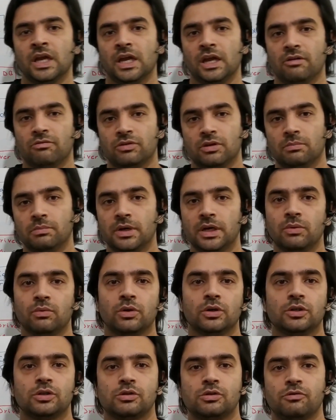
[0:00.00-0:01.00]
If somebody
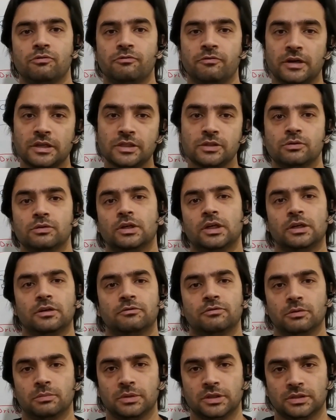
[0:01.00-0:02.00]
wants to fetch user
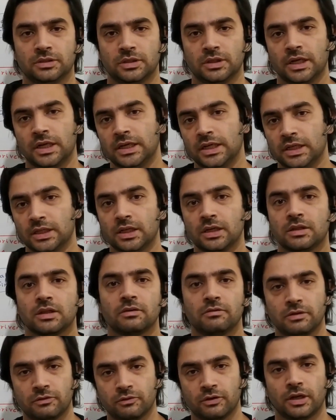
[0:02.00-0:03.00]
information, any other
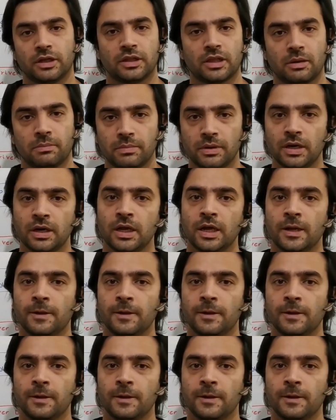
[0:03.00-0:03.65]
service, for example,